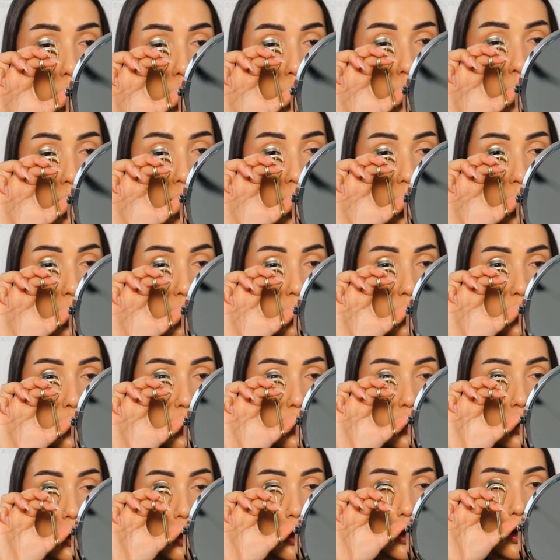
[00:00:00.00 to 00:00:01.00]
on how
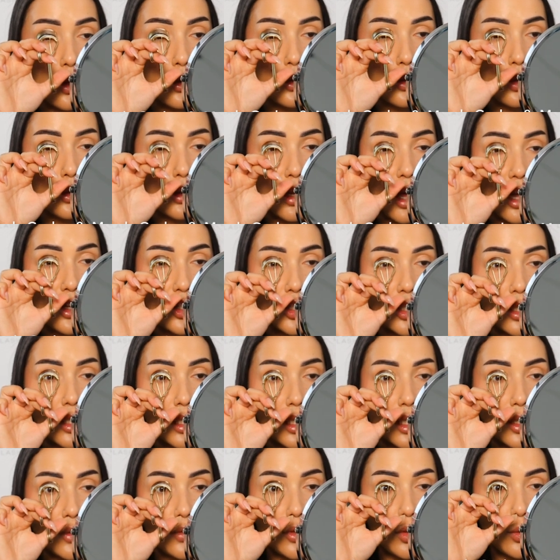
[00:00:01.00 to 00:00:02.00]
to curl your
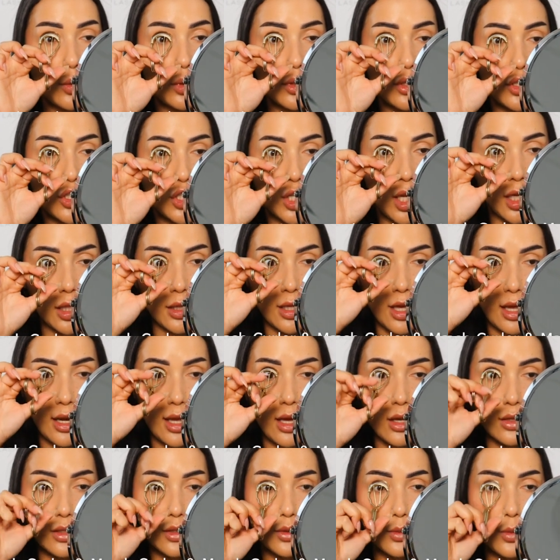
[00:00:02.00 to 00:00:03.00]
lashes if you want to check that
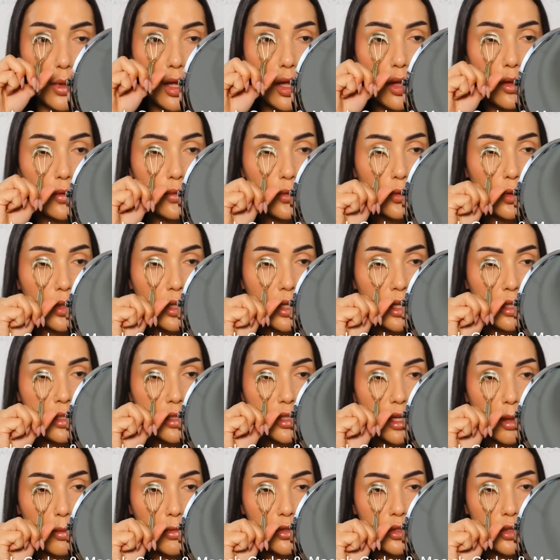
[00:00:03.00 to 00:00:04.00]
out as well for an
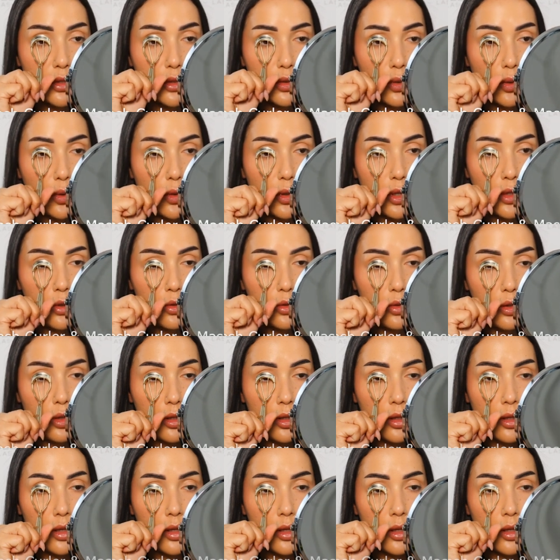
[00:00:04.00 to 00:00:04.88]
in-depth tutorial.